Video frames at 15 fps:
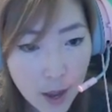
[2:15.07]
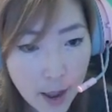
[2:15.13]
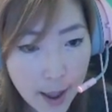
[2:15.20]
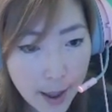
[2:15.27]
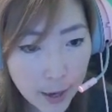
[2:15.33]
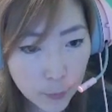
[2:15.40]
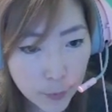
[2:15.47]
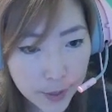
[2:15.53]

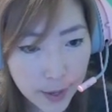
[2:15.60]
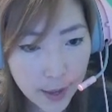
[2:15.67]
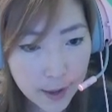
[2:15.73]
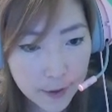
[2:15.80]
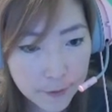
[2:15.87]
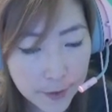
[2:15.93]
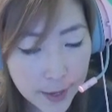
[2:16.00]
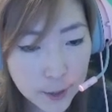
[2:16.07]
And we
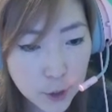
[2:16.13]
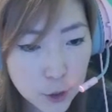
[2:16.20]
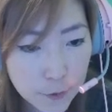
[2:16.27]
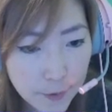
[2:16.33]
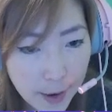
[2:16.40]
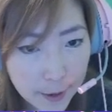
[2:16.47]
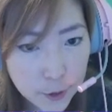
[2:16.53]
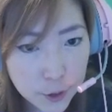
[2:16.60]
have Edge
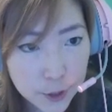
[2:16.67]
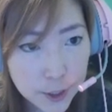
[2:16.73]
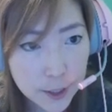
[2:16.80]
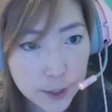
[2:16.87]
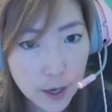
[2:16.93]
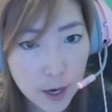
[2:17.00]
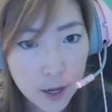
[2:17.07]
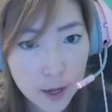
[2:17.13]

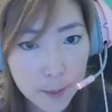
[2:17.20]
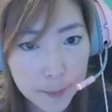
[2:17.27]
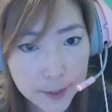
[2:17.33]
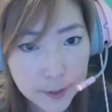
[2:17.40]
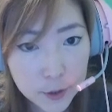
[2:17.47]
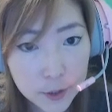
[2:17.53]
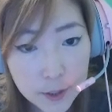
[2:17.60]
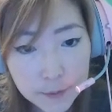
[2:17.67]
Factor
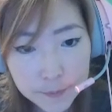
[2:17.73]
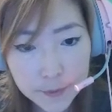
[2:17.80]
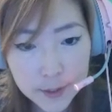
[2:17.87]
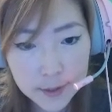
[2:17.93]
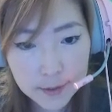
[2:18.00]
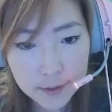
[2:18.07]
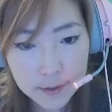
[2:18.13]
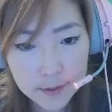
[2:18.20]
bundle.
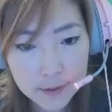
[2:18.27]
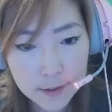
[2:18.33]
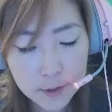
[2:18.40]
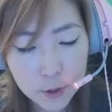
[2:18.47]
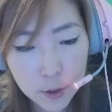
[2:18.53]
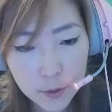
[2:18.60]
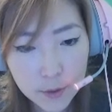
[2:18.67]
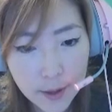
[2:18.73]
This is
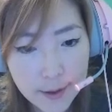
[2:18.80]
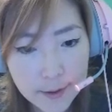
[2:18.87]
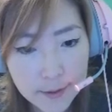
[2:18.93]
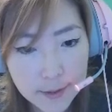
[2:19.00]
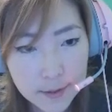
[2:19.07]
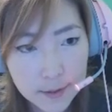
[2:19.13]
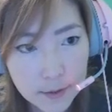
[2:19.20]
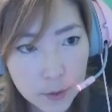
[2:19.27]

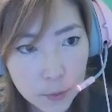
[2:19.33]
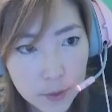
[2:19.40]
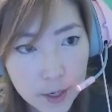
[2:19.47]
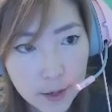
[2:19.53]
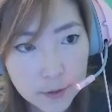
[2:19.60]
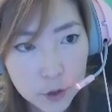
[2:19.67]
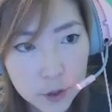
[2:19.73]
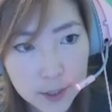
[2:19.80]

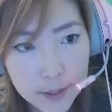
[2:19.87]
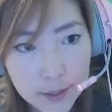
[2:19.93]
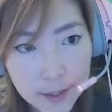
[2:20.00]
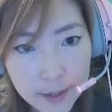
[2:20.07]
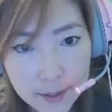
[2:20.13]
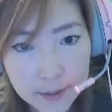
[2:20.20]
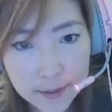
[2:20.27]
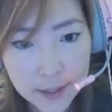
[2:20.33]
2,300,
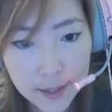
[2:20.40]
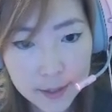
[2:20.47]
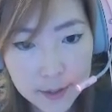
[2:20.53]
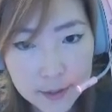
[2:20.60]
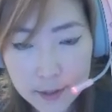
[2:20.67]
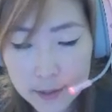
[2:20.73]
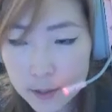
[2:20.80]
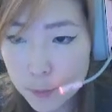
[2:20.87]
and I
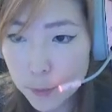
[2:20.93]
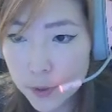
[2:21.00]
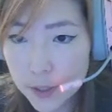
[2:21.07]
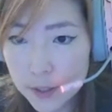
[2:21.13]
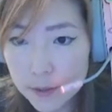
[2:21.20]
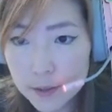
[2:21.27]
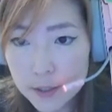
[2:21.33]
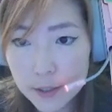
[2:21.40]
guess it's a
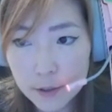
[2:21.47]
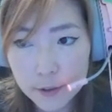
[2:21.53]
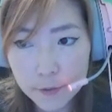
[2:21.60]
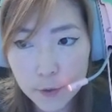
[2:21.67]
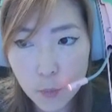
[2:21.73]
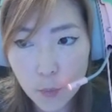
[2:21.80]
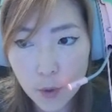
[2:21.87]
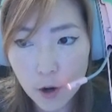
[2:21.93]
pretty good deal
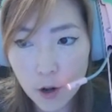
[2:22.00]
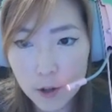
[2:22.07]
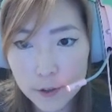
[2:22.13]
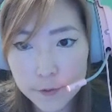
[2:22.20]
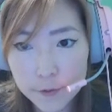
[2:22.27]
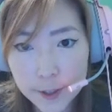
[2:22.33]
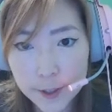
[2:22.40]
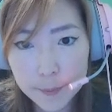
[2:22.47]
if you want all
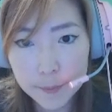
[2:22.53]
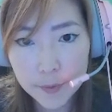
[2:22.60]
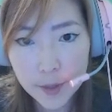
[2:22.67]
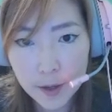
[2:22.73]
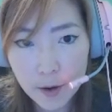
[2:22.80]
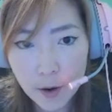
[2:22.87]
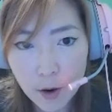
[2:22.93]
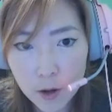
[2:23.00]
of them.
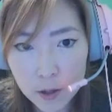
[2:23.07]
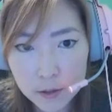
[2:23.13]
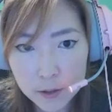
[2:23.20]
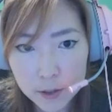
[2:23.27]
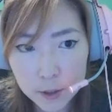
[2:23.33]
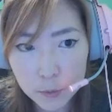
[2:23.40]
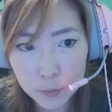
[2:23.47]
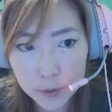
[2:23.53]
They all
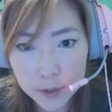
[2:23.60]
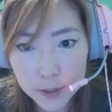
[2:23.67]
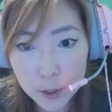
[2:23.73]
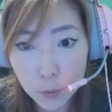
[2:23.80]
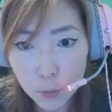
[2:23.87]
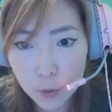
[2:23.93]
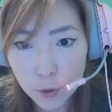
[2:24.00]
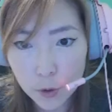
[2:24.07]
look really
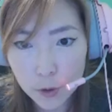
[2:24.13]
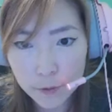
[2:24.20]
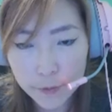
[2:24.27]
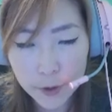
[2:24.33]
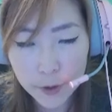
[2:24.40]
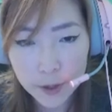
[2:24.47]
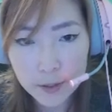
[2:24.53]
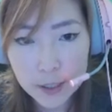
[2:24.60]
cool,
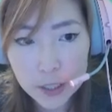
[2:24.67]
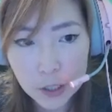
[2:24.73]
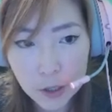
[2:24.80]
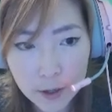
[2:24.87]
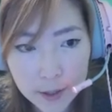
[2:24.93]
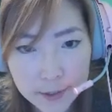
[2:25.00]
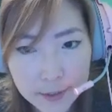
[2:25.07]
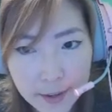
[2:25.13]
very
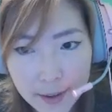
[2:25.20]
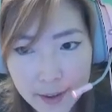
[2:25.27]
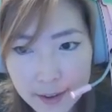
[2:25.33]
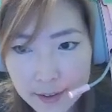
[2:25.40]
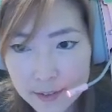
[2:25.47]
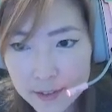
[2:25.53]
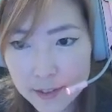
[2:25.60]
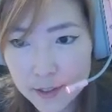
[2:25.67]
neon,
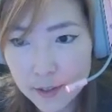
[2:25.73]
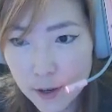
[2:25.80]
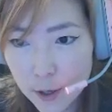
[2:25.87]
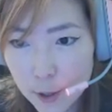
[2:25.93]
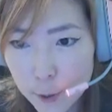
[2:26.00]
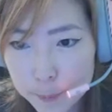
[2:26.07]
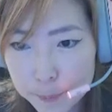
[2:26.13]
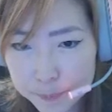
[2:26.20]
and
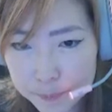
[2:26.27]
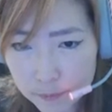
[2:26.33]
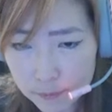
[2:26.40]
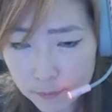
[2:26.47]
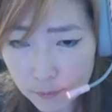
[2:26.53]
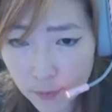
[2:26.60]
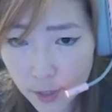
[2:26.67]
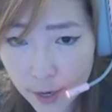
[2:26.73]

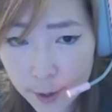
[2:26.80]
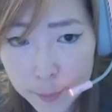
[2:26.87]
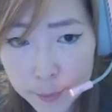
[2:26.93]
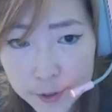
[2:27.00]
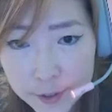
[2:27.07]
I believe